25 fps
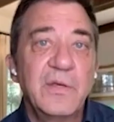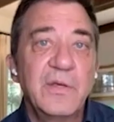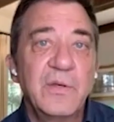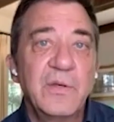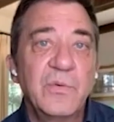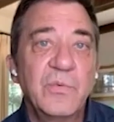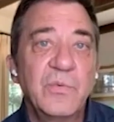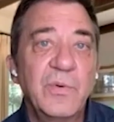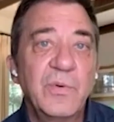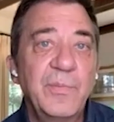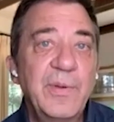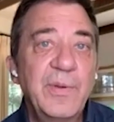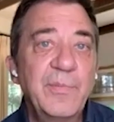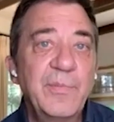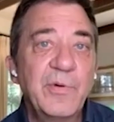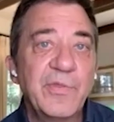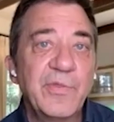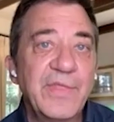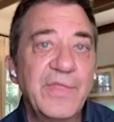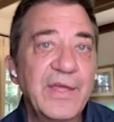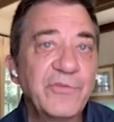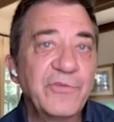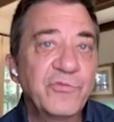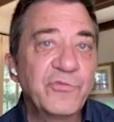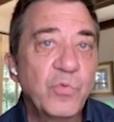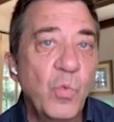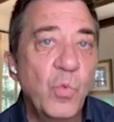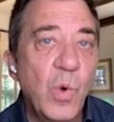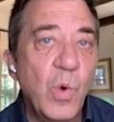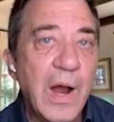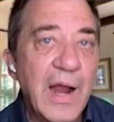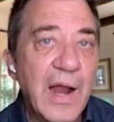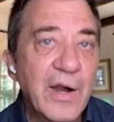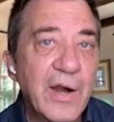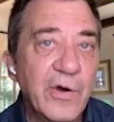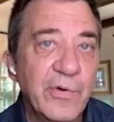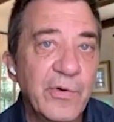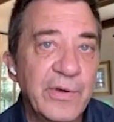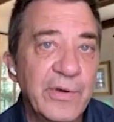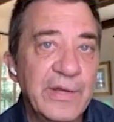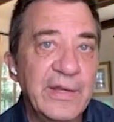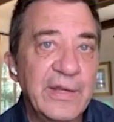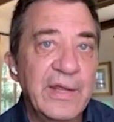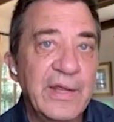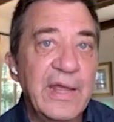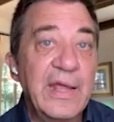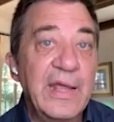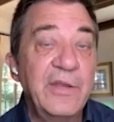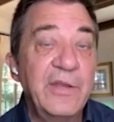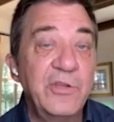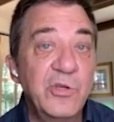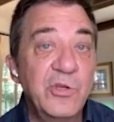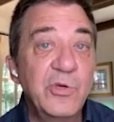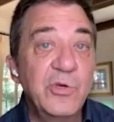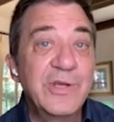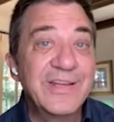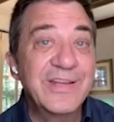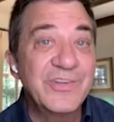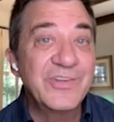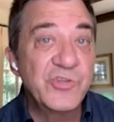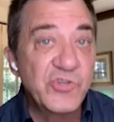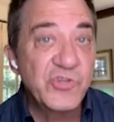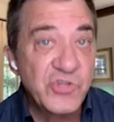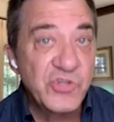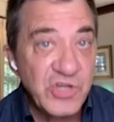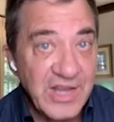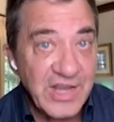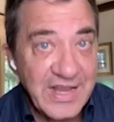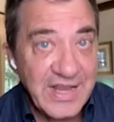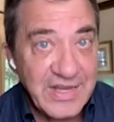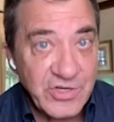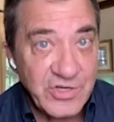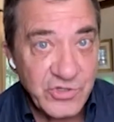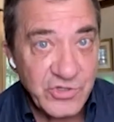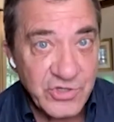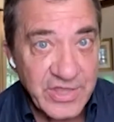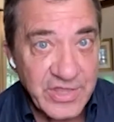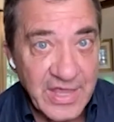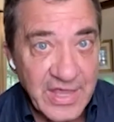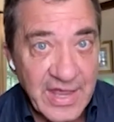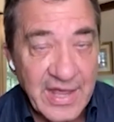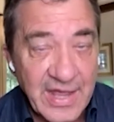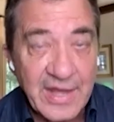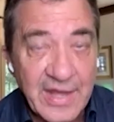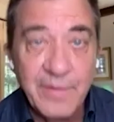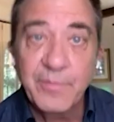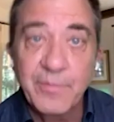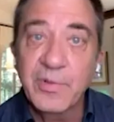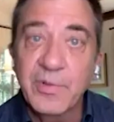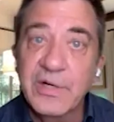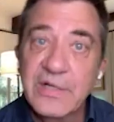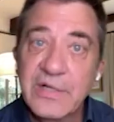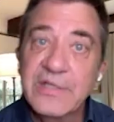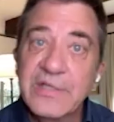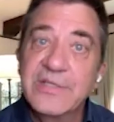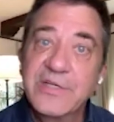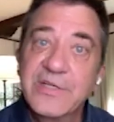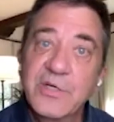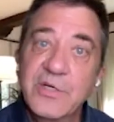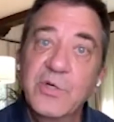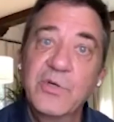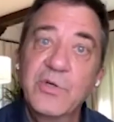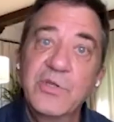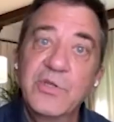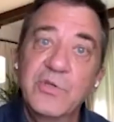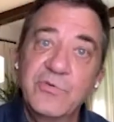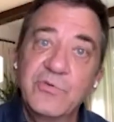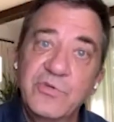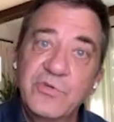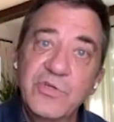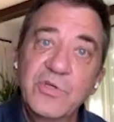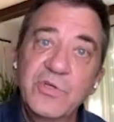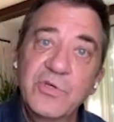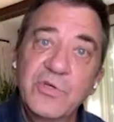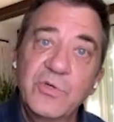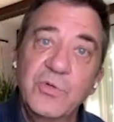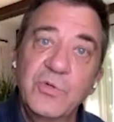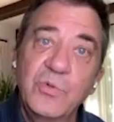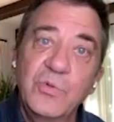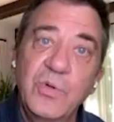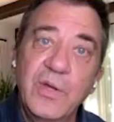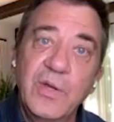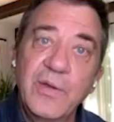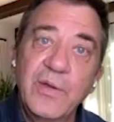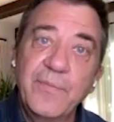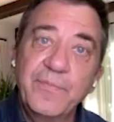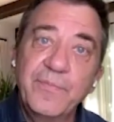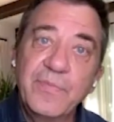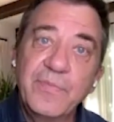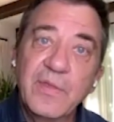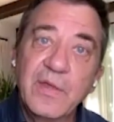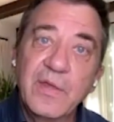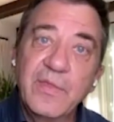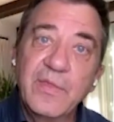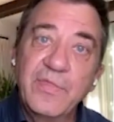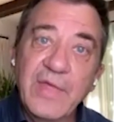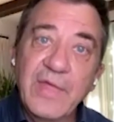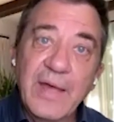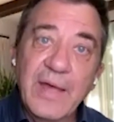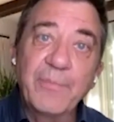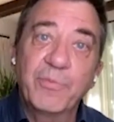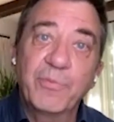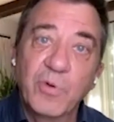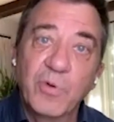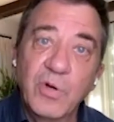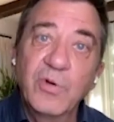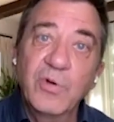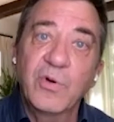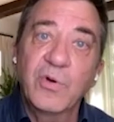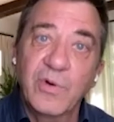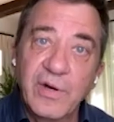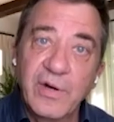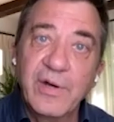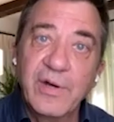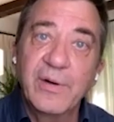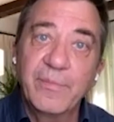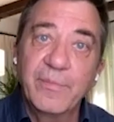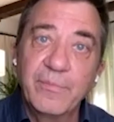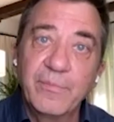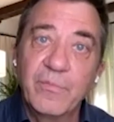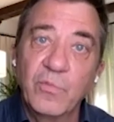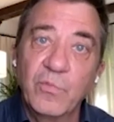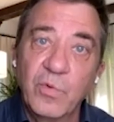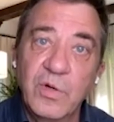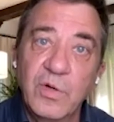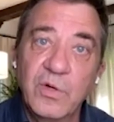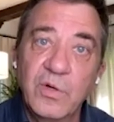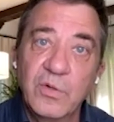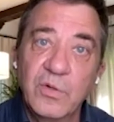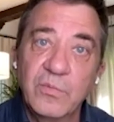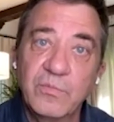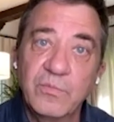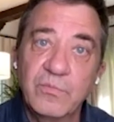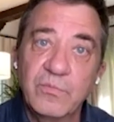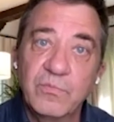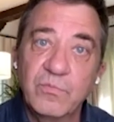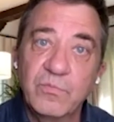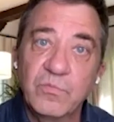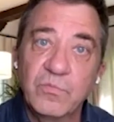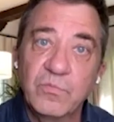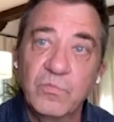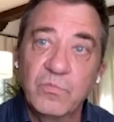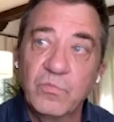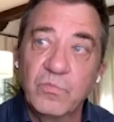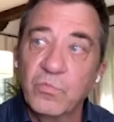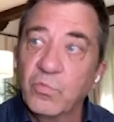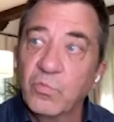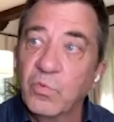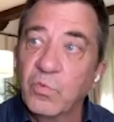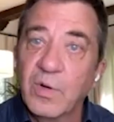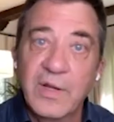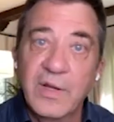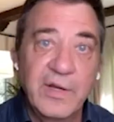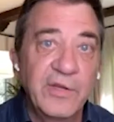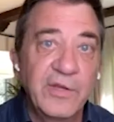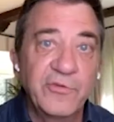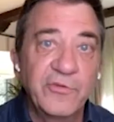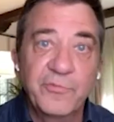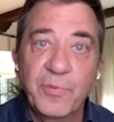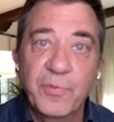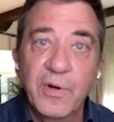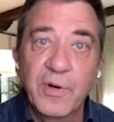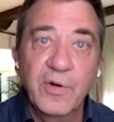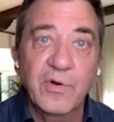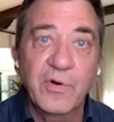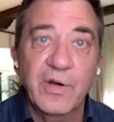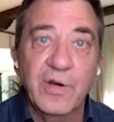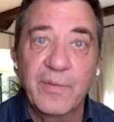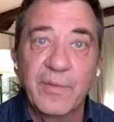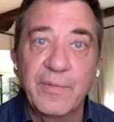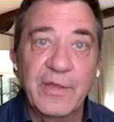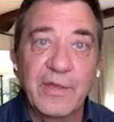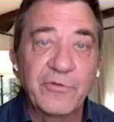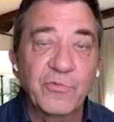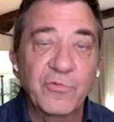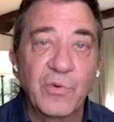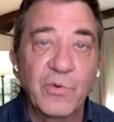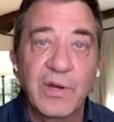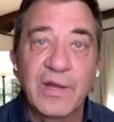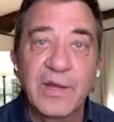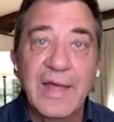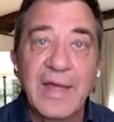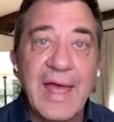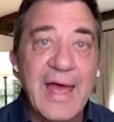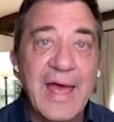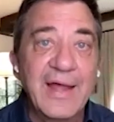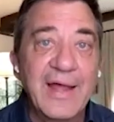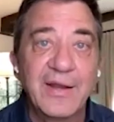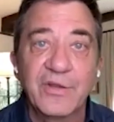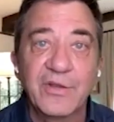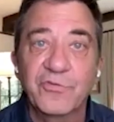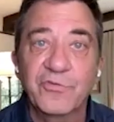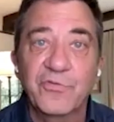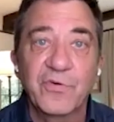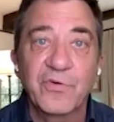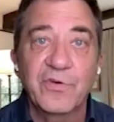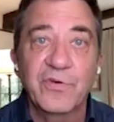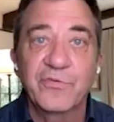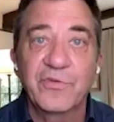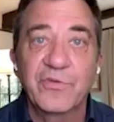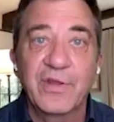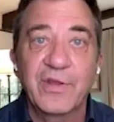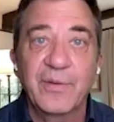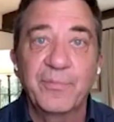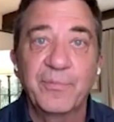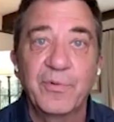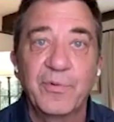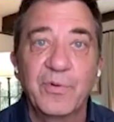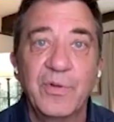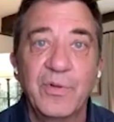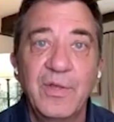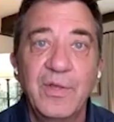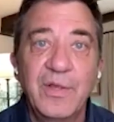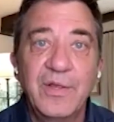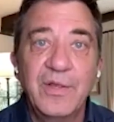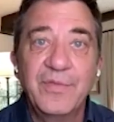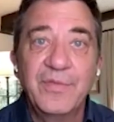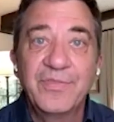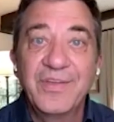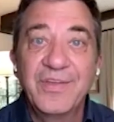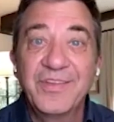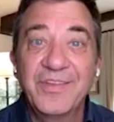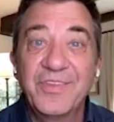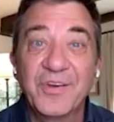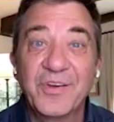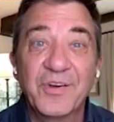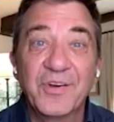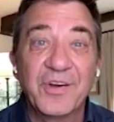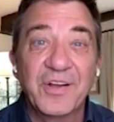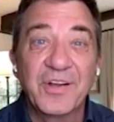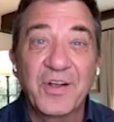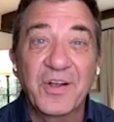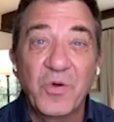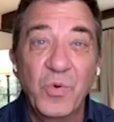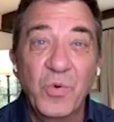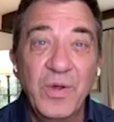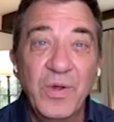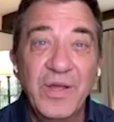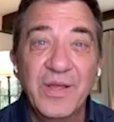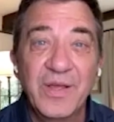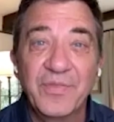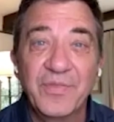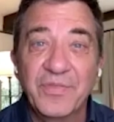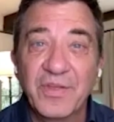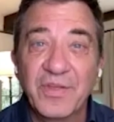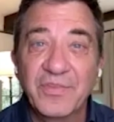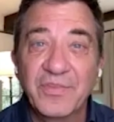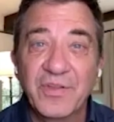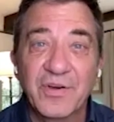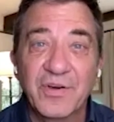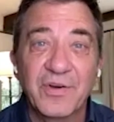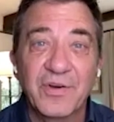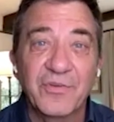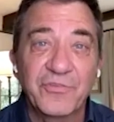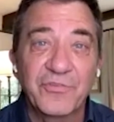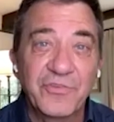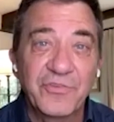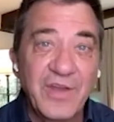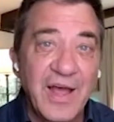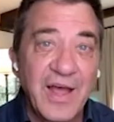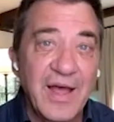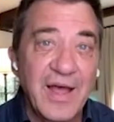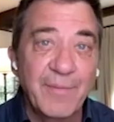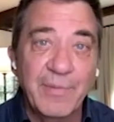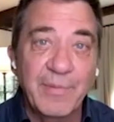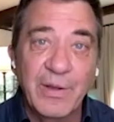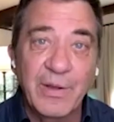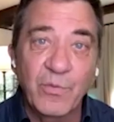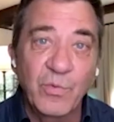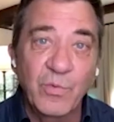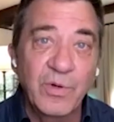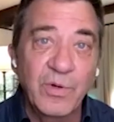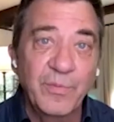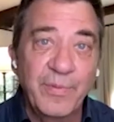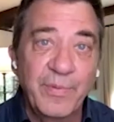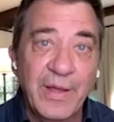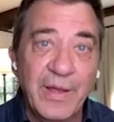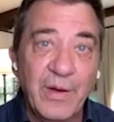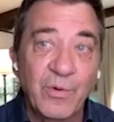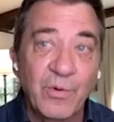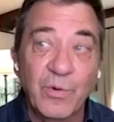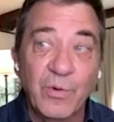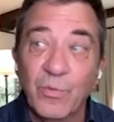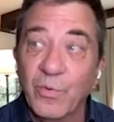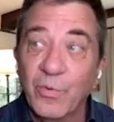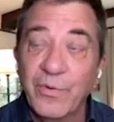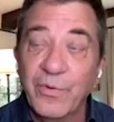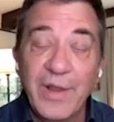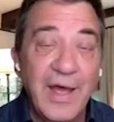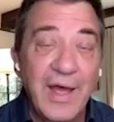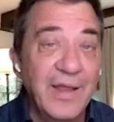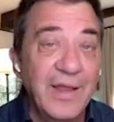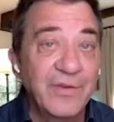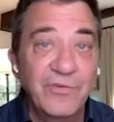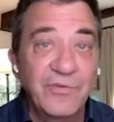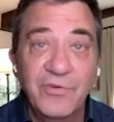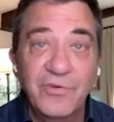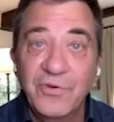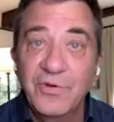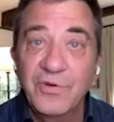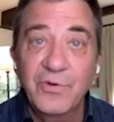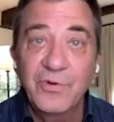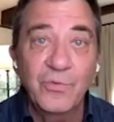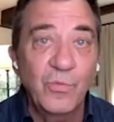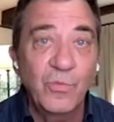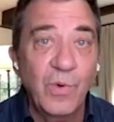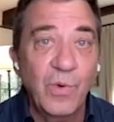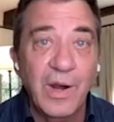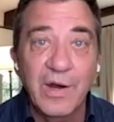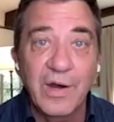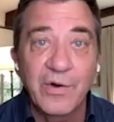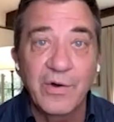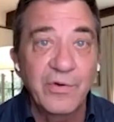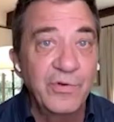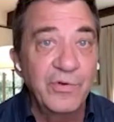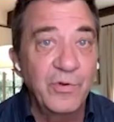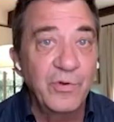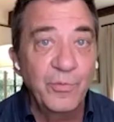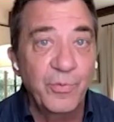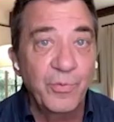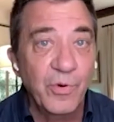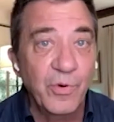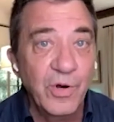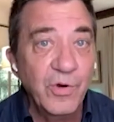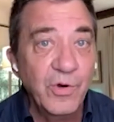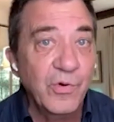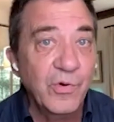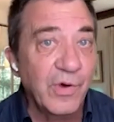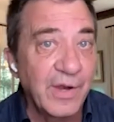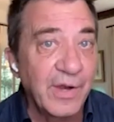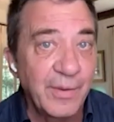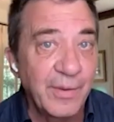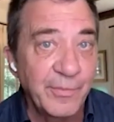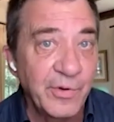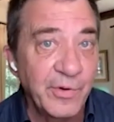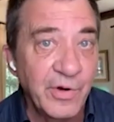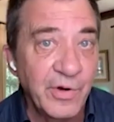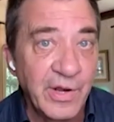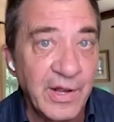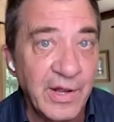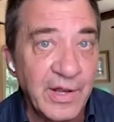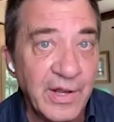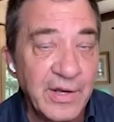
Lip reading: remember that's wiring and you can change that, but until you do, that program will run its program. That's why addicts, for example, think they're going to quit, think they're going to stop by willpower. Well, not until you wire a new program, you're not.